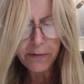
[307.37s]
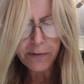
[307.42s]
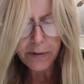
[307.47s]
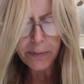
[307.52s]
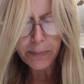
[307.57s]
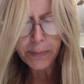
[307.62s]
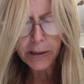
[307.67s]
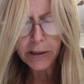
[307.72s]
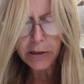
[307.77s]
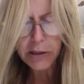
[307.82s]
for
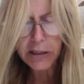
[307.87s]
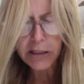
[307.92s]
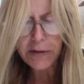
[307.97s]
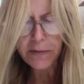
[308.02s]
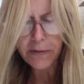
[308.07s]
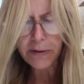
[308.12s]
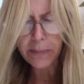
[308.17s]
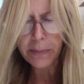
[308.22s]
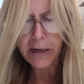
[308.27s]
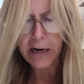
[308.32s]
mercy
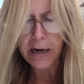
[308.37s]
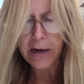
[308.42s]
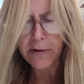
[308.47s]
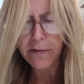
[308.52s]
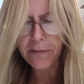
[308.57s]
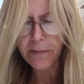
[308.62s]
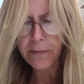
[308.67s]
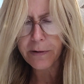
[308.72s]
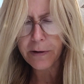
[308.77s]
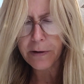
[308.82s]
from God
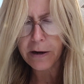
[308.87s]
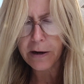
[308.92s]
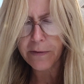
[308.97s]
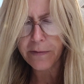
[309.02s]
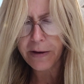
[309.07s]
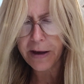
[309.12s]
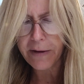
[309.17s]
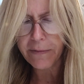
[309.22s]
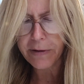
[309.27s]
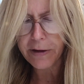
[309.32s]
of
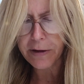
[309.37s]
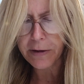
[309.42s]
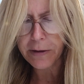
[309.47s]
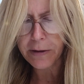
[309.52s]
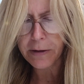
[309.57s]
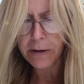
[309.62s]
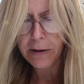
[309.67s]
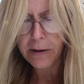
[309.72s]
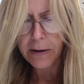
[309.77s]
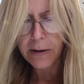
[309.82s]
heaven